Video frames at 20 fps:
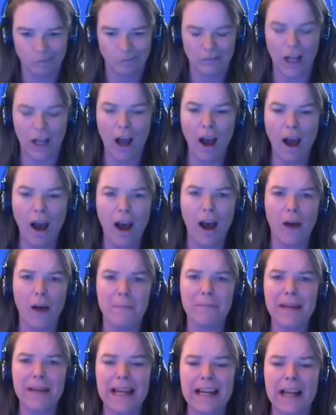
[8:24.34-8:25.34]
Oh
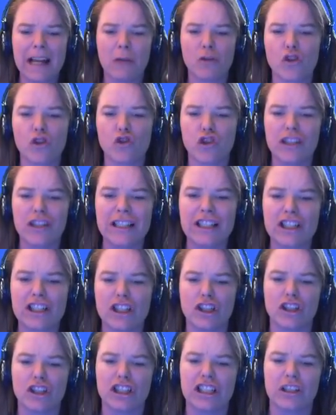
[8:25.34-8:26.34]
man, I was trying to
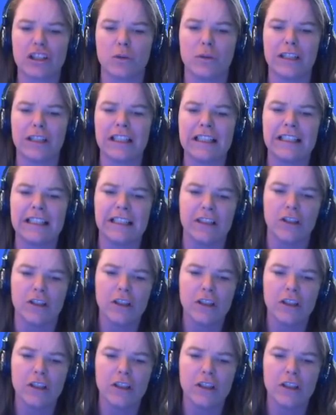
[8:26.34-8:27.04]
go the other way!